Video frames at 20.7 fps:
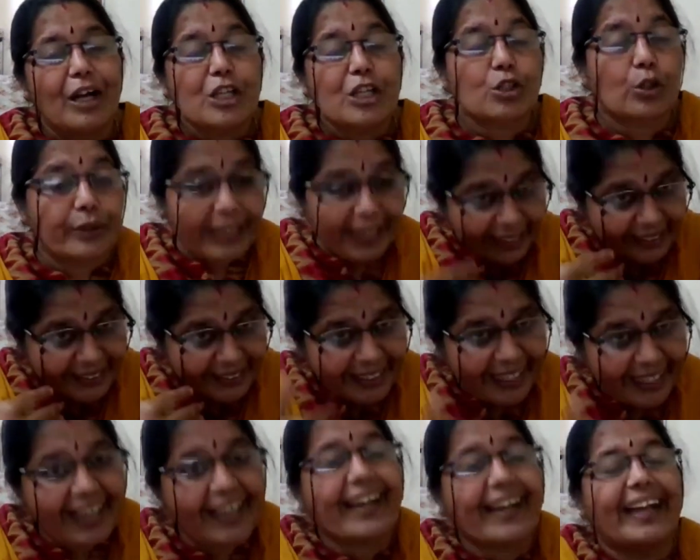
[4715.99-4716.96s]
So the
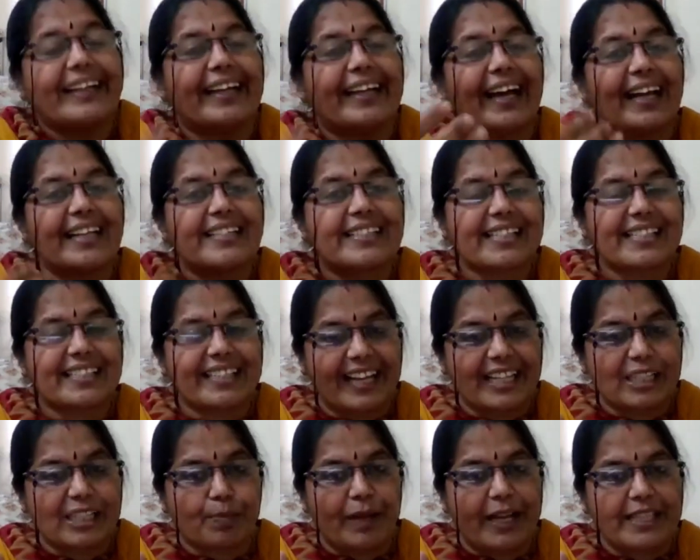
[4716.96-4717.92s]
entire catalysis
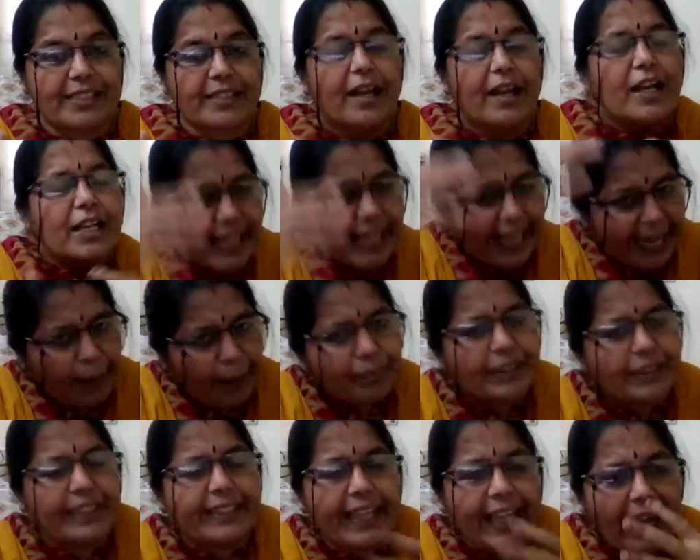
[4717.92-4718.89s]
takes place. Same,
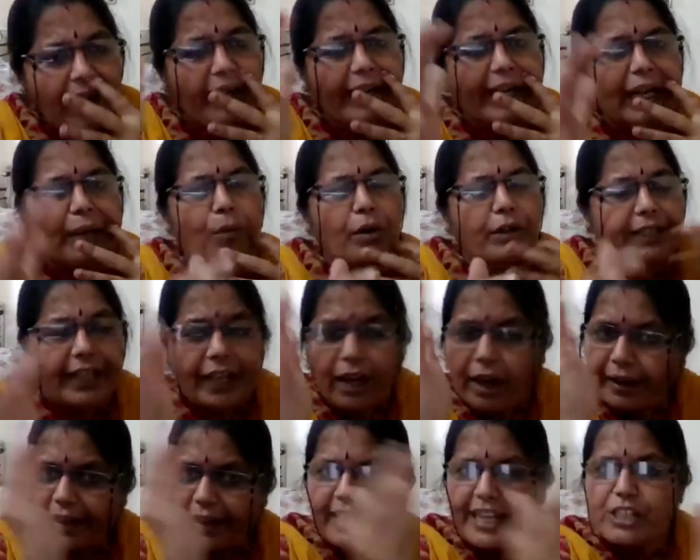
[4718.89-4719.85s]
the
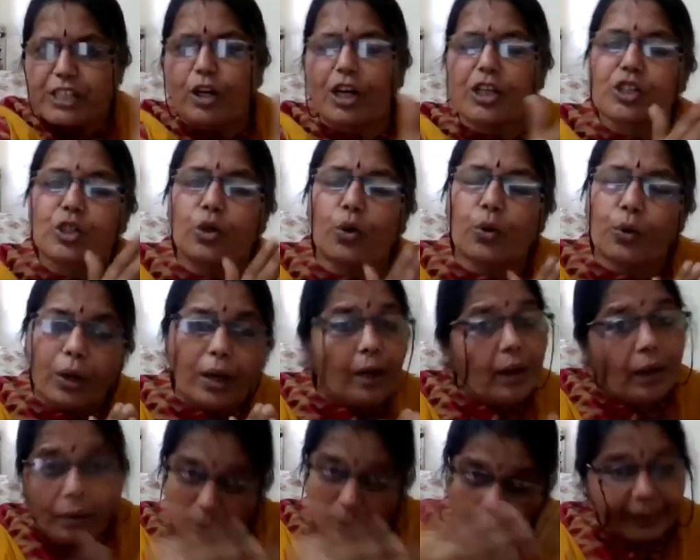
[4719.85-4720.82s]
tRNA is also
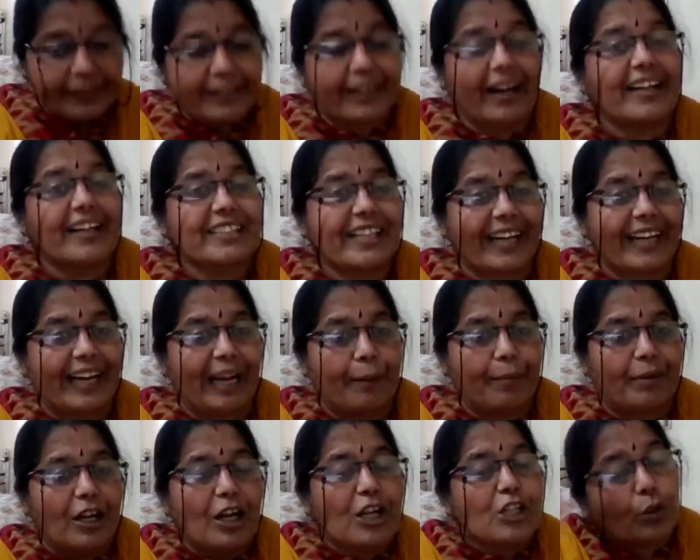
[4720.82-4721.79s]

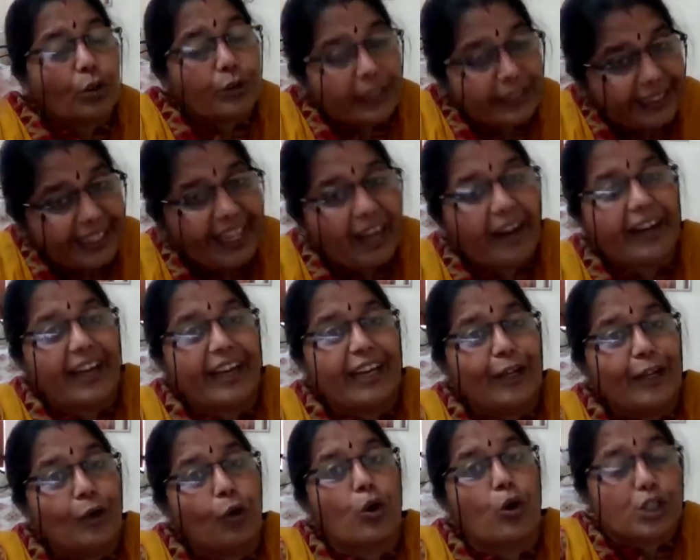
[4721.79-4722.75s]
transcribed. So the
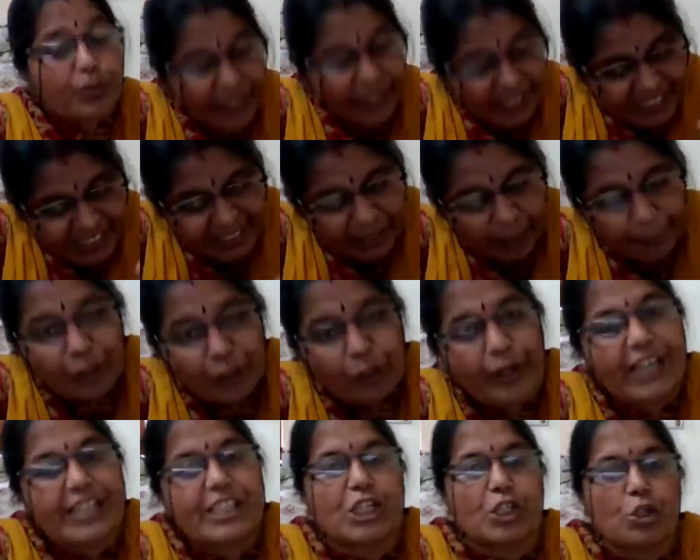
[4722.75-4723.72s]
tRNA knows first
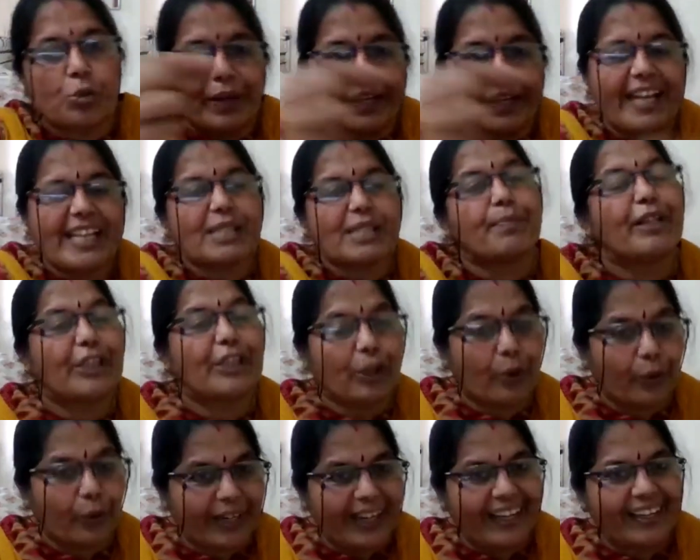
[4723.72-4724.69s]
amino acid to bring is
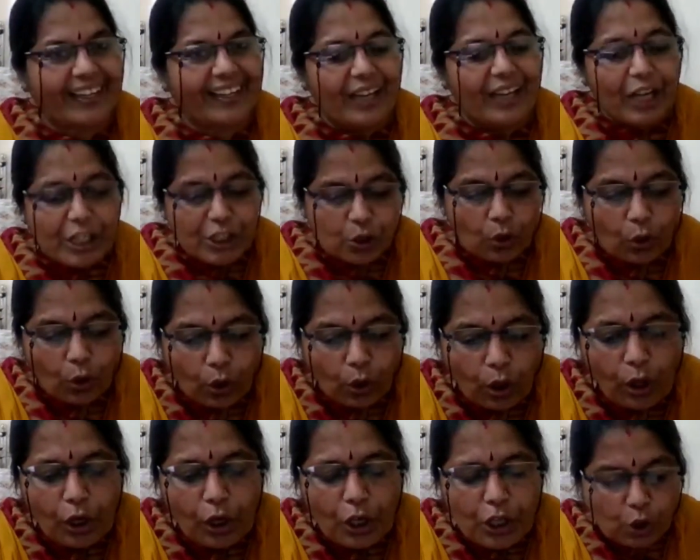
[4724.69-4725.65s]
methionine.
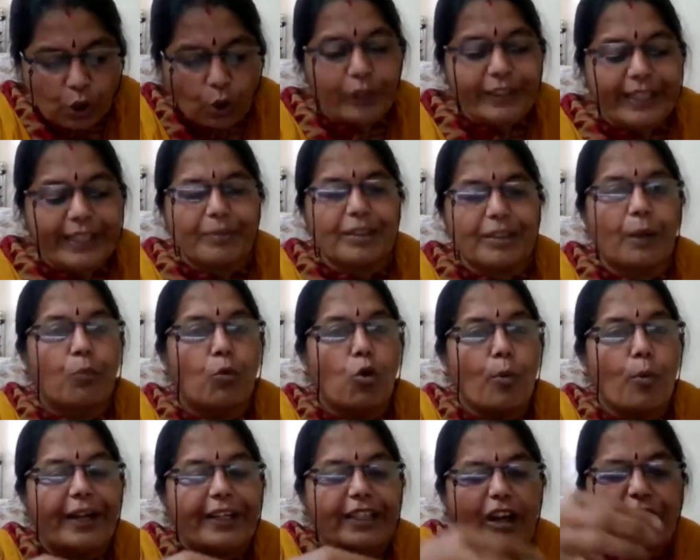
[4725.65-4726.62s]
So show them the
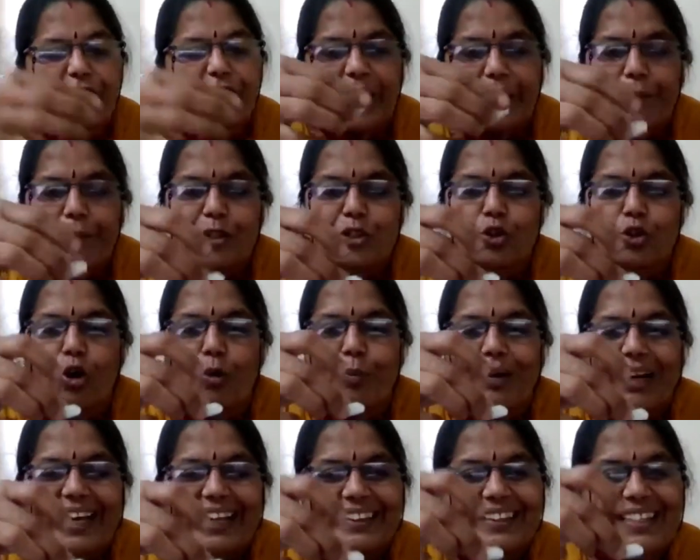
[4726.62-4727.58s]
movement of ribosome
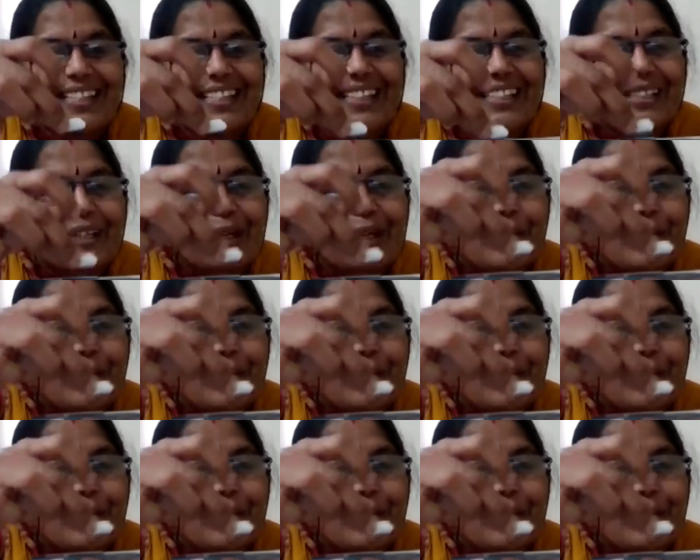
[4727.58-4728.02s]
like this.